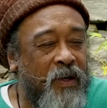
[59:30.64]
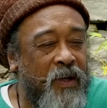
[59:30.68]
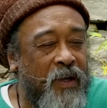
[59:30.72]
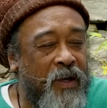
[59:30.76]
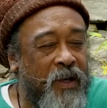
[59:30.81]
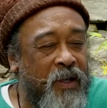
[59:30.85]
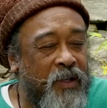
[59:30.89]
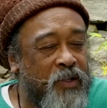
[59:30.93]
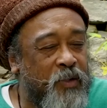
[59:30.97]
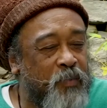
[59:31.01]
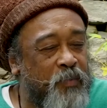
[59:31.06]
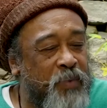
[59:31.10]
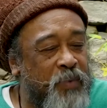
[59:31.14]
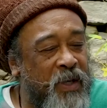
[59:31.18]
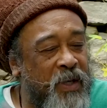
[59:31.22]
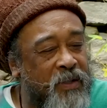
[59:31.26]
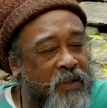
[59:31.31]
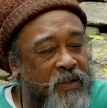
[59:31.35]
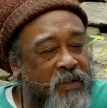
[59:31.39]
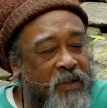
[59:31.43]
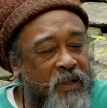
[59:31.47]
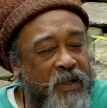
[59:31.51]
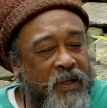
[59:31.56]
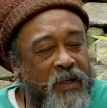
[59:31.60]
It
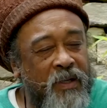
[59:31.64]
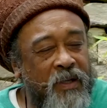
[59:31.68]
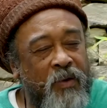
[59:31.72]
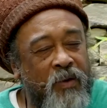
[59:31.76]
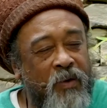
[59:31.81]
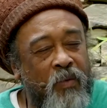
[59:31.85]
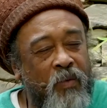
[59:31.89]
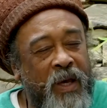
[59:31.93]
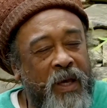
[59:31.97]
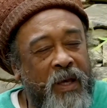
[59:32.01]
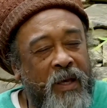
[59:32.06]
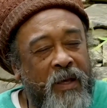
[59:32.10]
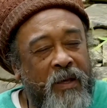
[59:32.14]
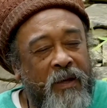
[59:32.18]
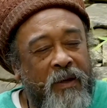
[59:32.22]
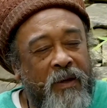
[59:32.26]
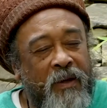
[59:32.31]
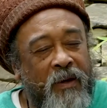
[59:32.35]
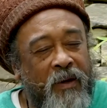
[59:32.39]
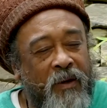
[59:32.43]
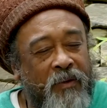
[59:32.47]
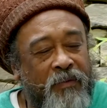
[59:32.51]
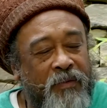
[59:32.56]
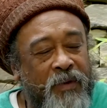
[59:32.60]
speaks in the way
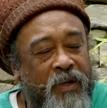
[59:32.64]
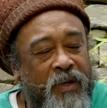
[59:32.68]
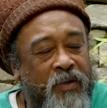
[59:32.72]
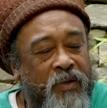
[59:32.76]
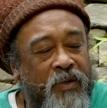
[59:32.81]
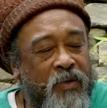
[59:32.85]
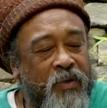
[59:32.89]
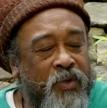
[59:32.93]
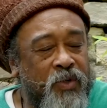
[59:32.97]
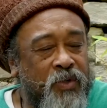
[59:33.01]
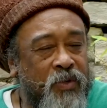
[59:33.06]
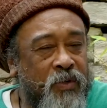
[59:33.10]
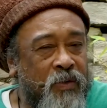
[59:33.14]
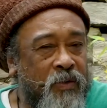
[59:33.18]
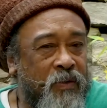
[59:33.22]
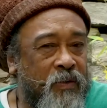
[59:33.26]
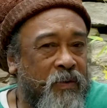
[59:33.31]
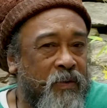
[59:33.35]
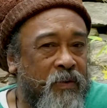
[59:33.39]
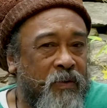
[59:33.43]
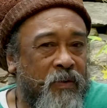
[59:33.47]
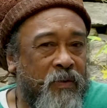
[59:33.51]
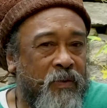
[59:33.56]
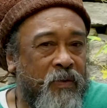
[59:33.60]
of intuition.
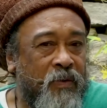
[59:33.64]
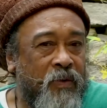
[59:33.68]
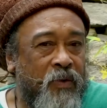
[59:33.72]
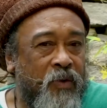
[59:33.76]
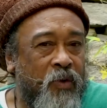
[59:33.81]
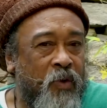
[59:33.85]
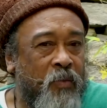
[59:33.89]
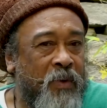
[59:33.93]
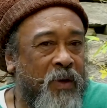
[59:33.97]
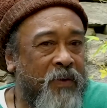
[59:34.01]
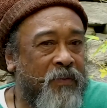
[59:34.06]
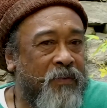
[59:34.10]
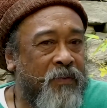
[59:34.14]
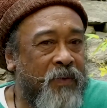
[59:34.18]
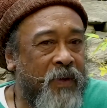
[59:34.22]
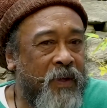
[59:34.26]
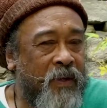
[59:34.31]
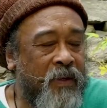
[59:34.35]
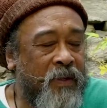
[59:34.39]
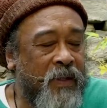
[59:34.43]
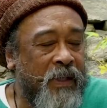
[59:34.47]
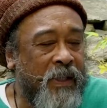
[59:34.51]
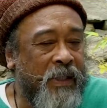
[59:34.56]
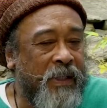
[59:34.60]
You may
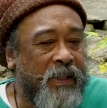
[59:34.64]
feel,